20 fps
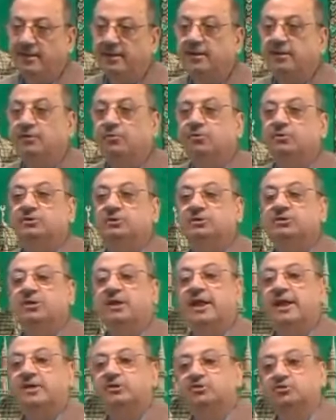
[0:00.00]
which is
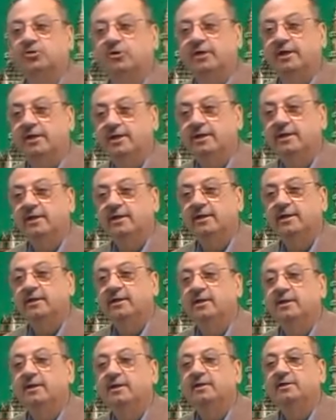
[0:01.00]
actually
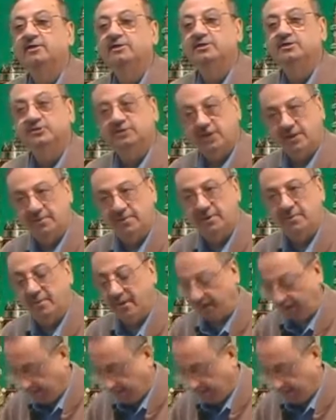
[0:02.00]
shamima.